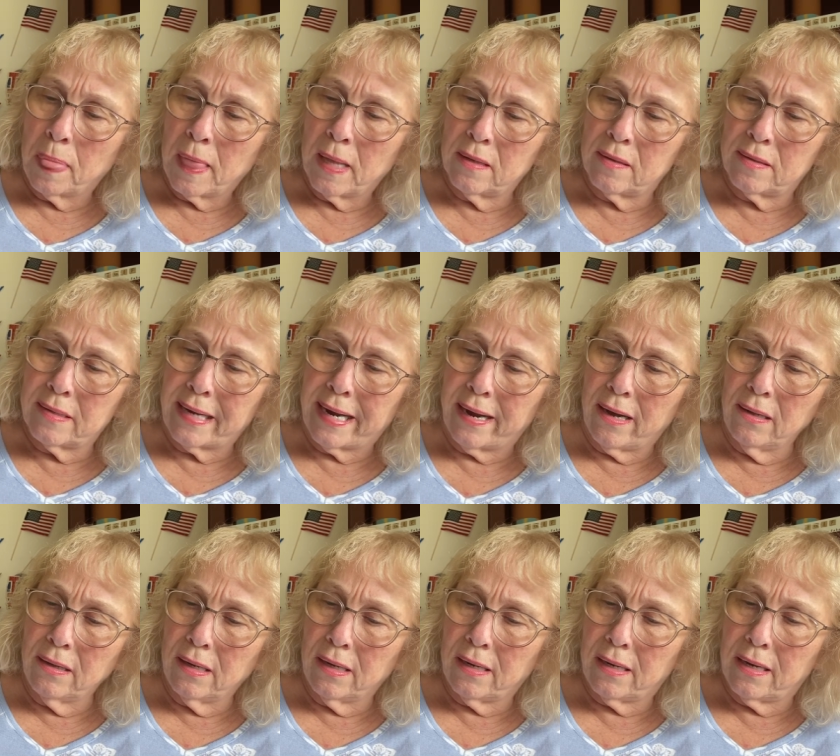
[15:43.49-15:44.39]
It's
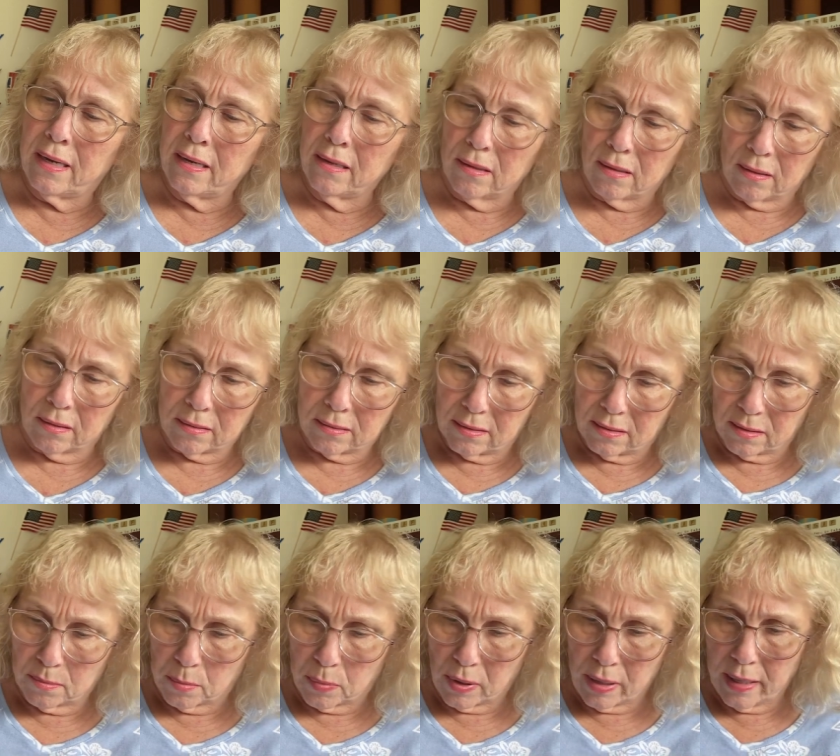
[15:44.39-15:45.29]
Tala L is
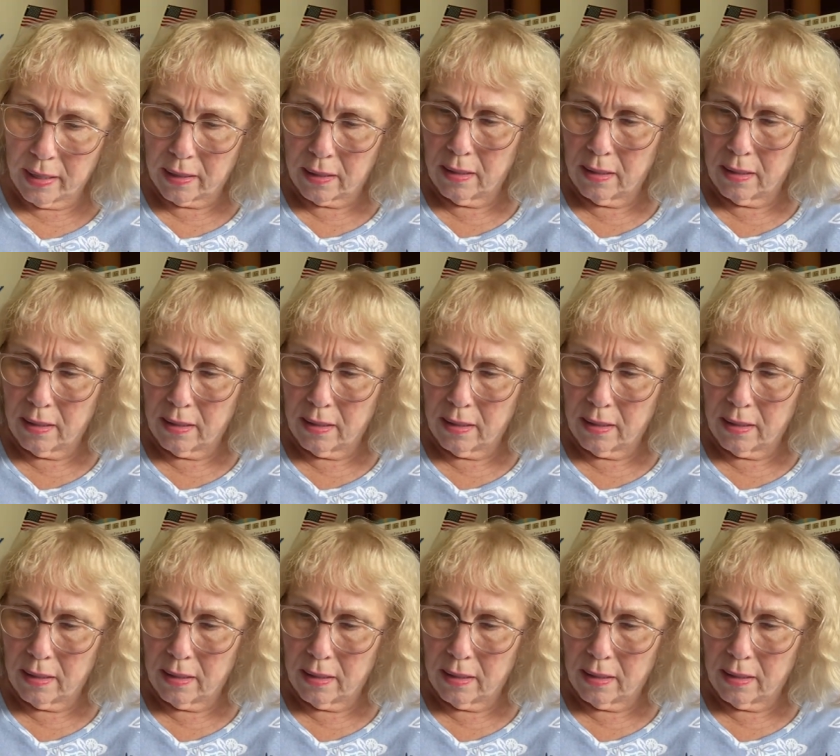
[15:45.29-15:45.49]
the brand.